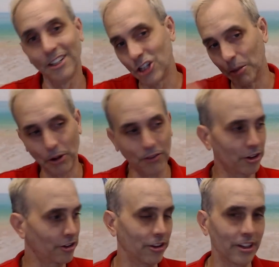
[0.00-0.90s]
jump over
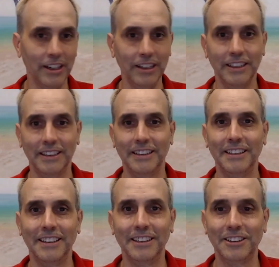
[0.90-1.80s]
to the
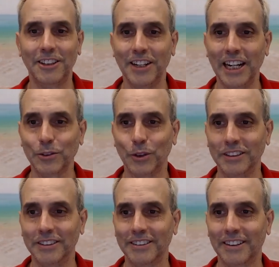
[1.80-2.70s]
next one.
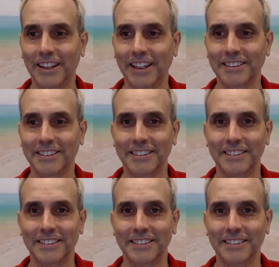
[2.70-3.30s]
Thanks.